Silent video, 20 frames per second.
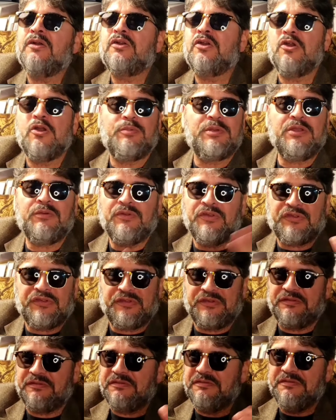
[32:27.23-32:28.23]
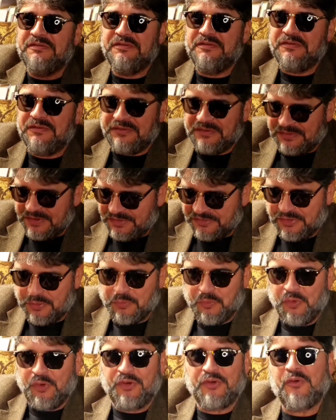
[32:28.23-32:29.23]
Kirby was such a
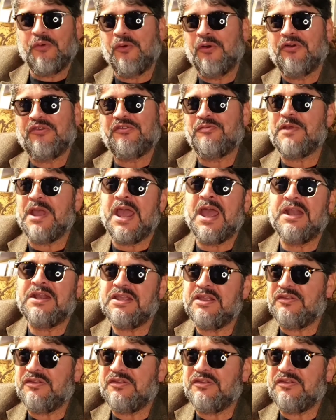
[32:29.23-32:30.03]
workhorse, man.